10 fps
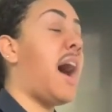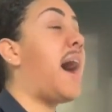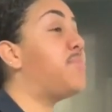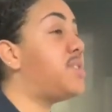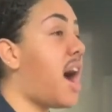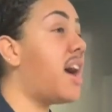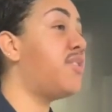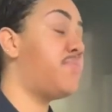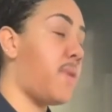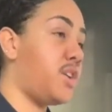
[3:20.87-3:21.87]
I'm tired
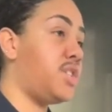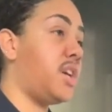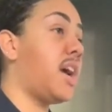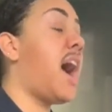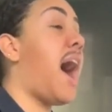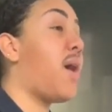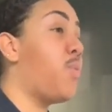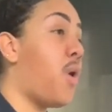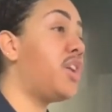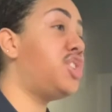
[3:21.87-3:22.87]
of marching. I
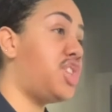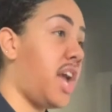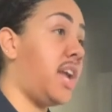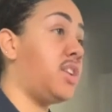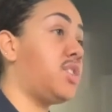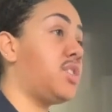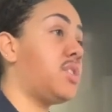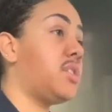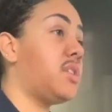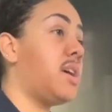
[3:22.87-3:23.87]
want change.
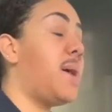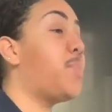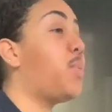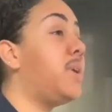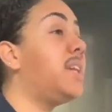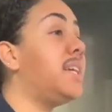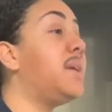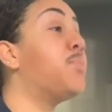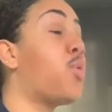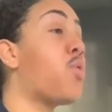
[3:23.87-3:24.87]
But we need
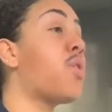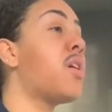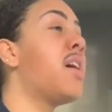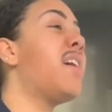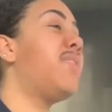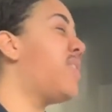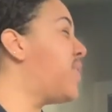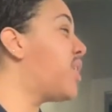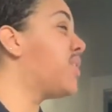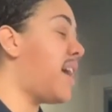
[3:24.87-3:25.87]
more than
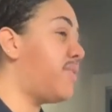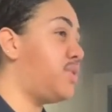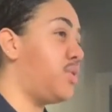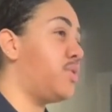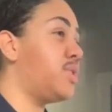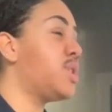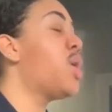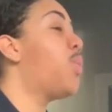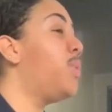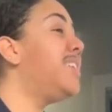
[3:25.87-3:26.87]
their leftovers.
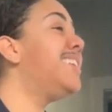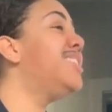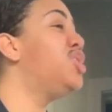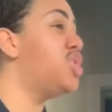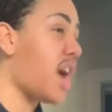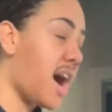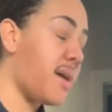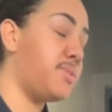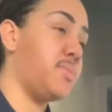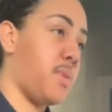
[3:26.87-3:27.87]
We need
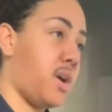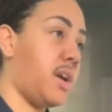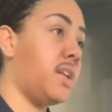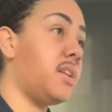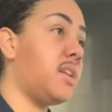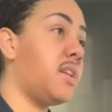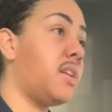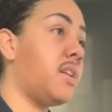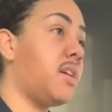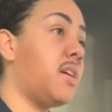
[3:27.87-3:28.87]
jobs, Martin.
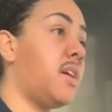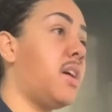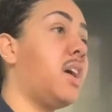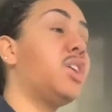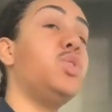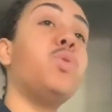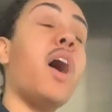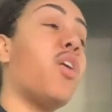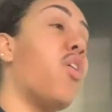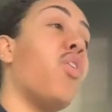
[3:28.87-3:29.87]
You
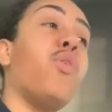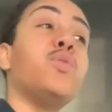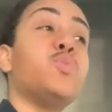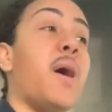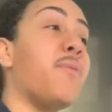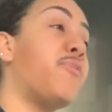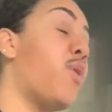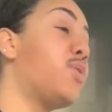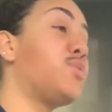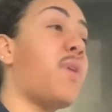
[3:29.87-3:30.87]
got all those white
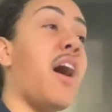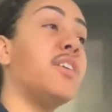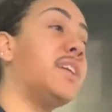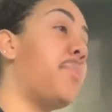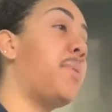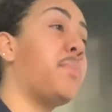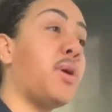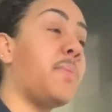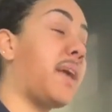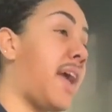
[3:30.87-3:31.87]
folks riled up in
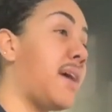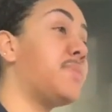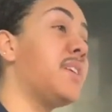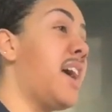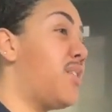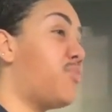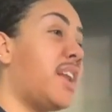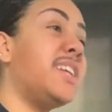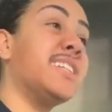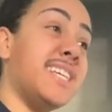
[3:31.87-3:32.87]
Birmingham,
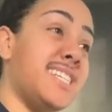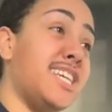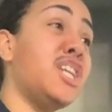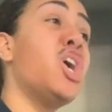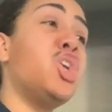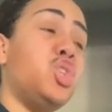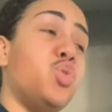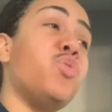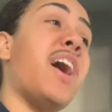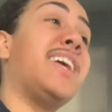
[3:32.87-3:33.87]
ready to listen? Do
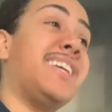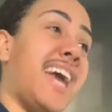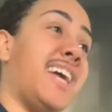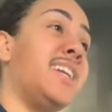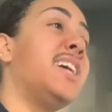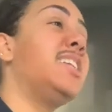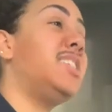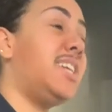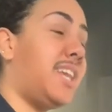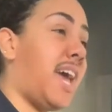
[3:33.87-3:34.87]
that again
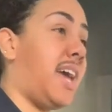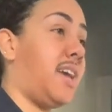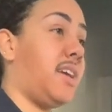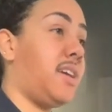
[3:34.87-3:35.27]
today.